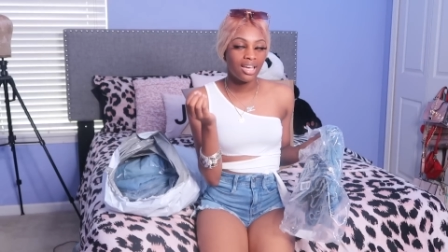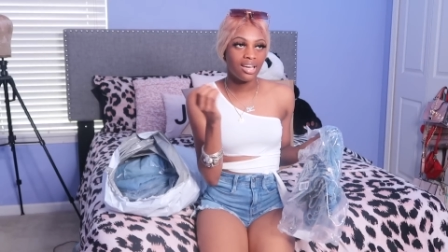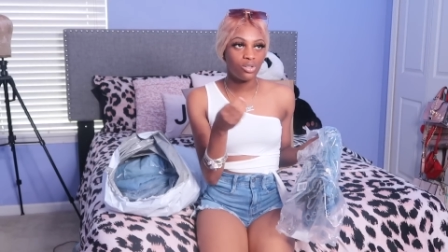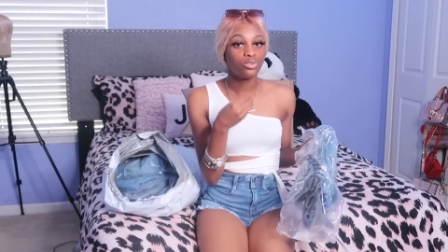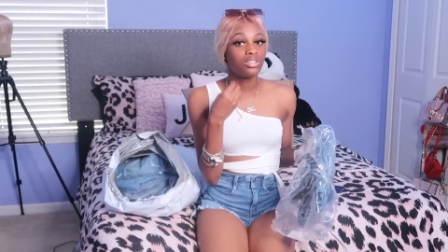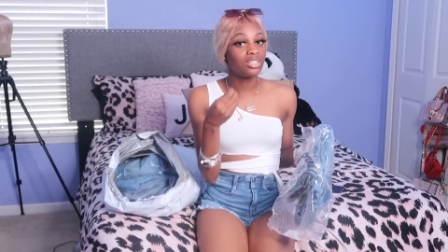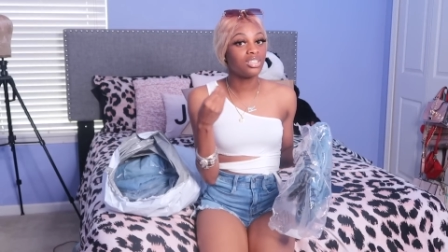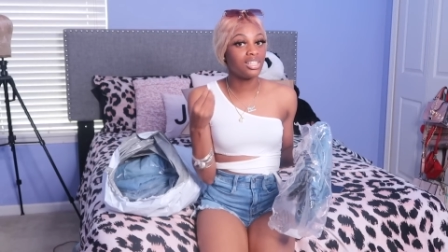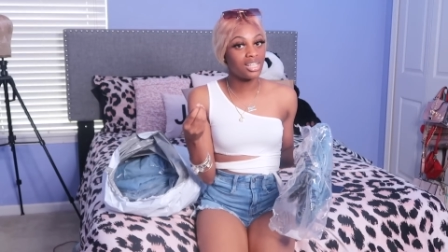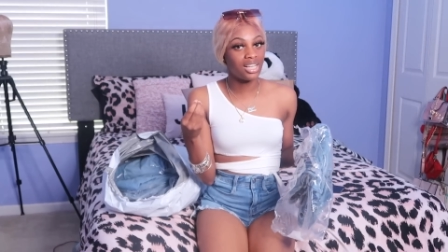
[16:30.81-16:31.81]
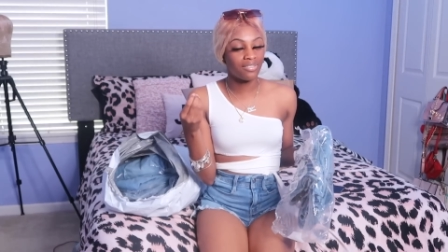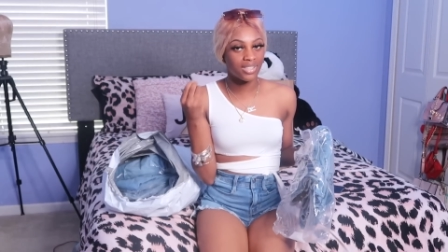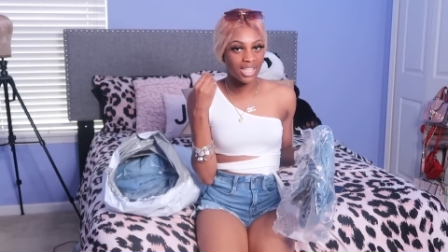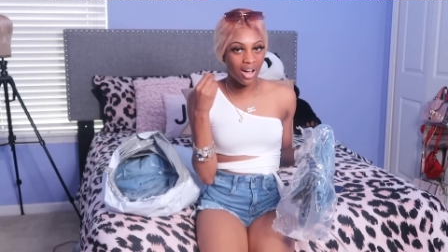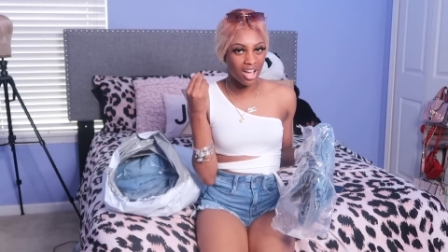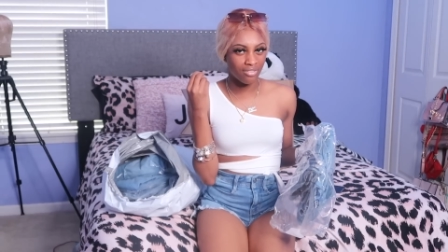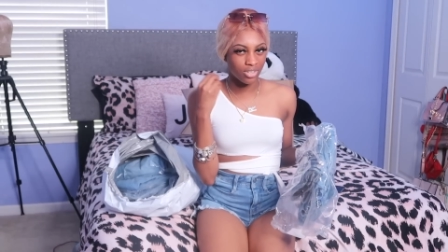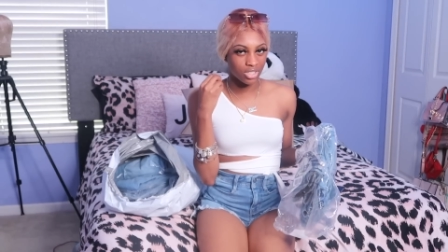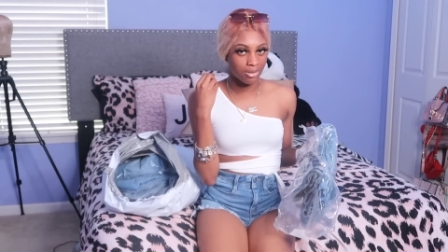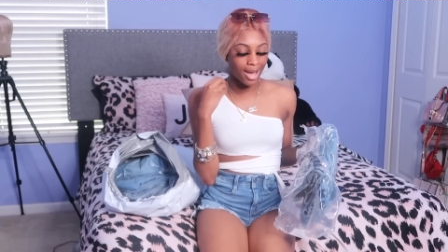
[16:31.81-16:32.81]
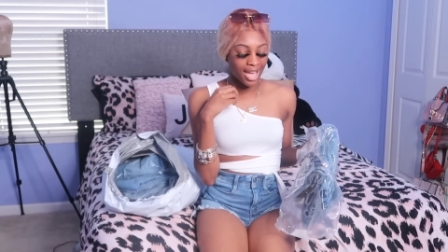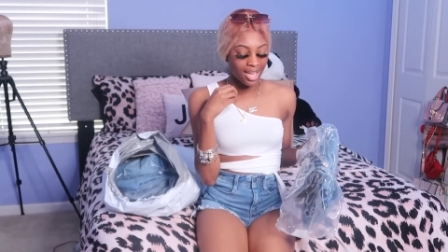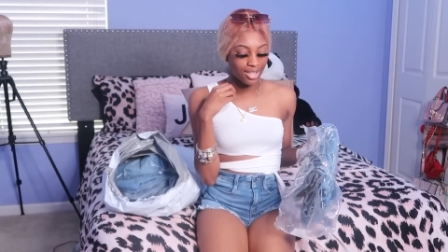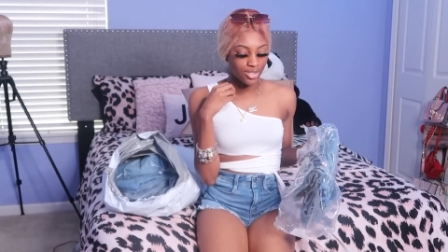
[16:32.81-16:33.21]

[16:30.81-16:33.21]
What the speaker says: it'll look good if it's how I envision it in my head.